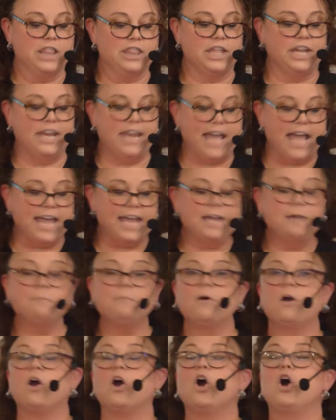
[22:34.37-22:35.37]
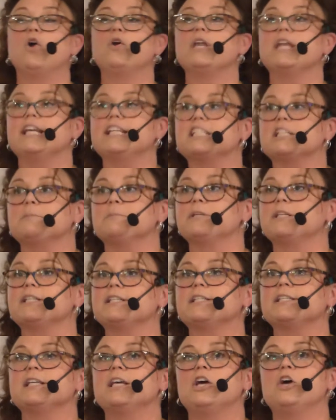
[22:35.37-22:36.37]
The name
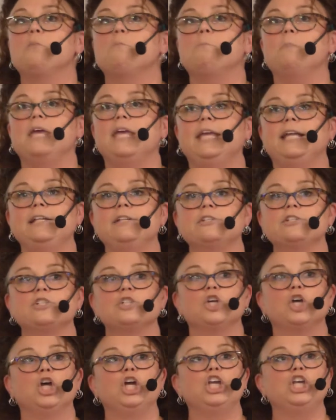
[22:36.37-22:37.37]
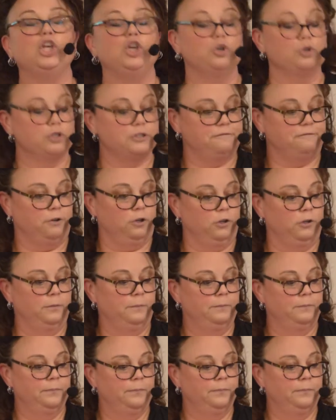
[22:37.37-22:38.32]
Onesimus means useful.